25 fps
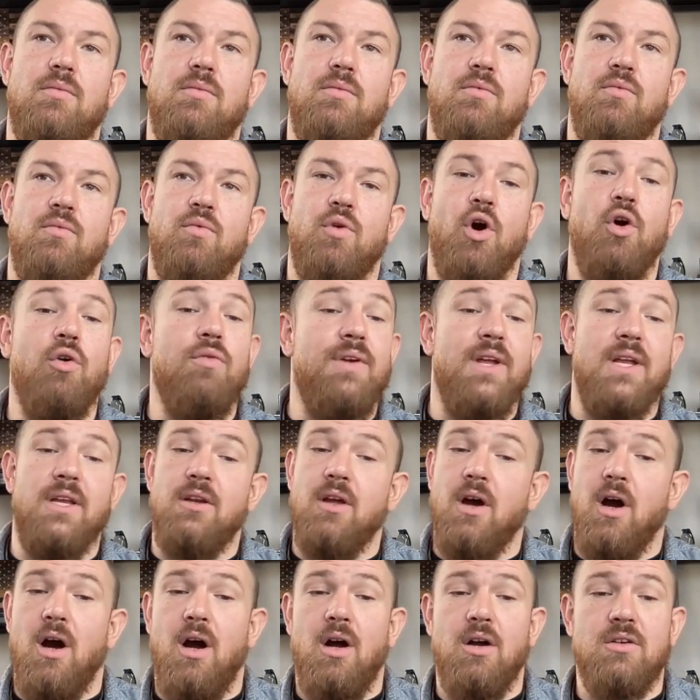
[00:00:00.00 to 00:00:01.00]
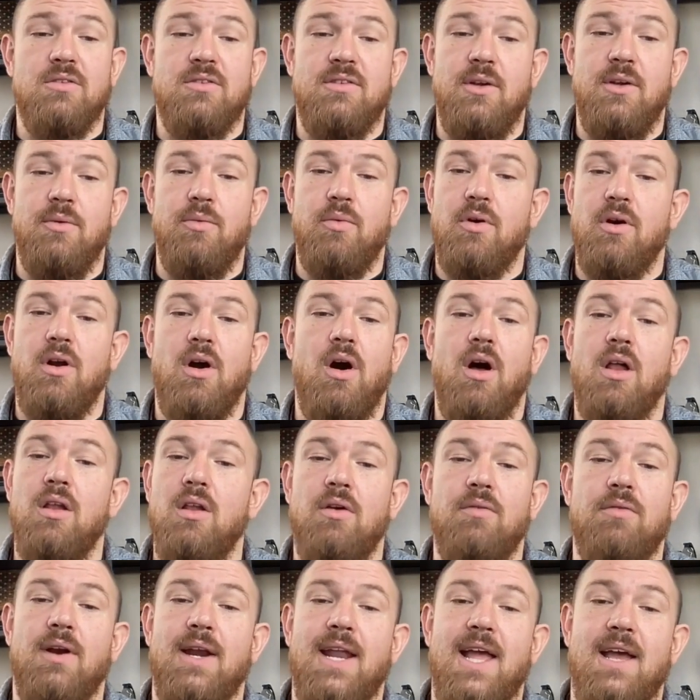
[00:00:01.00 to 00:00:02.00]
roving dogs that were all
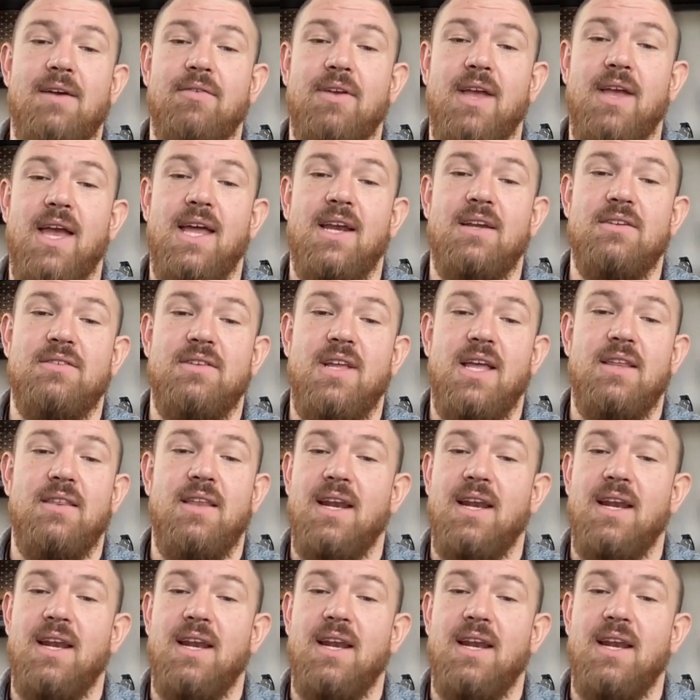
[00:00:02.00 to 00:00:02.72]
over in Afghanistan